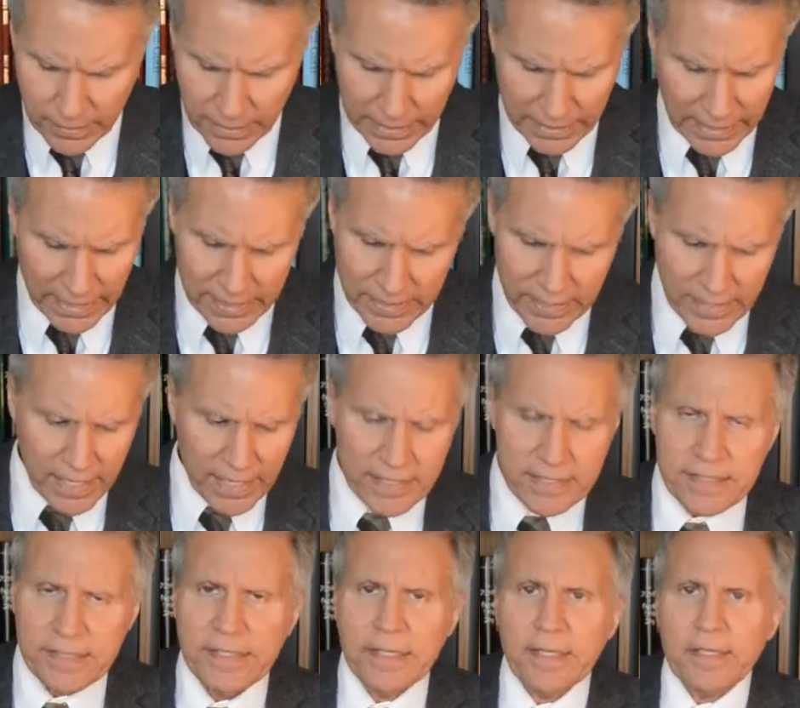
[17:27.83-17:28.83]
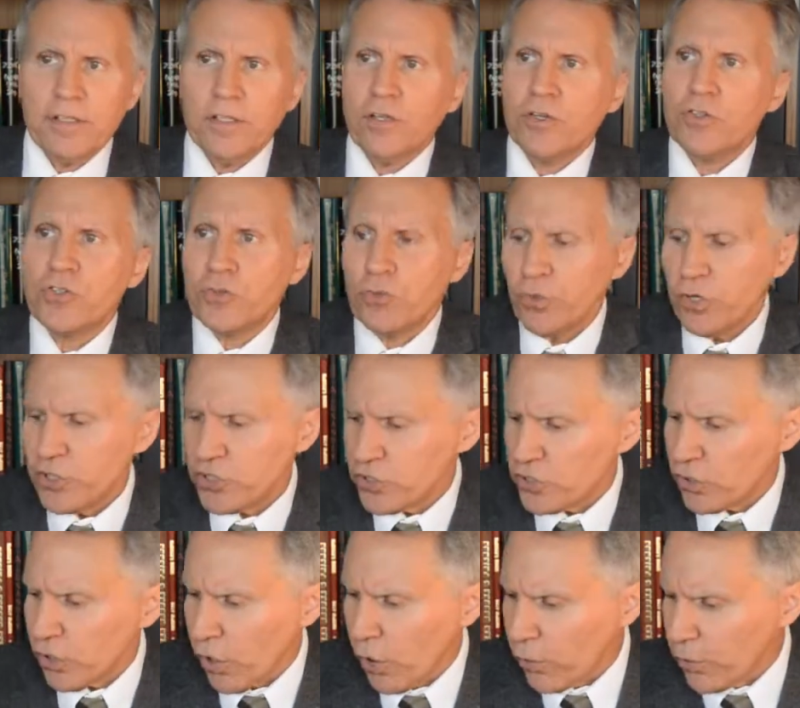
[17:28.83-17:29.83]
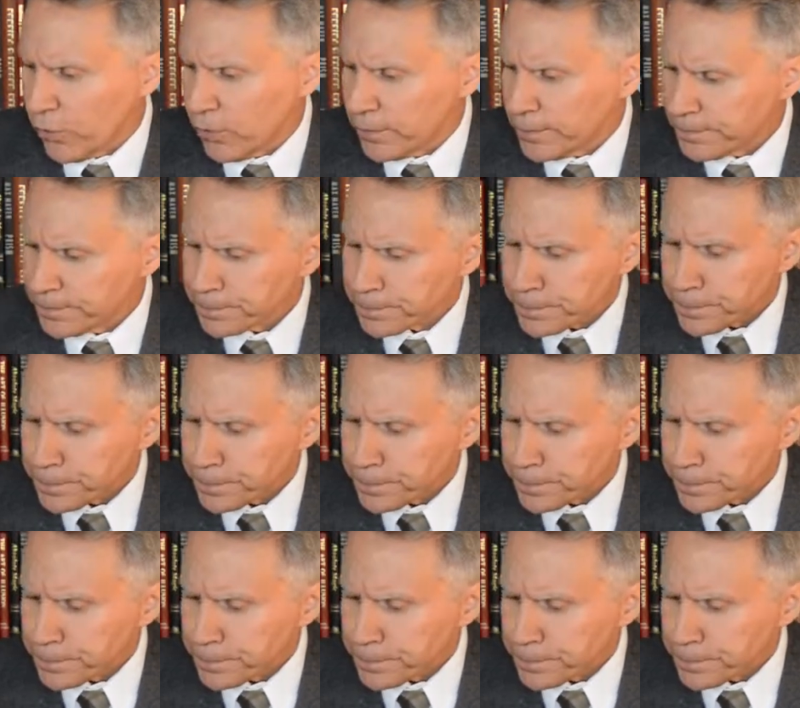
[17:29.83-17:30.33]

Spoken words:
I got the idea. You know, George is local.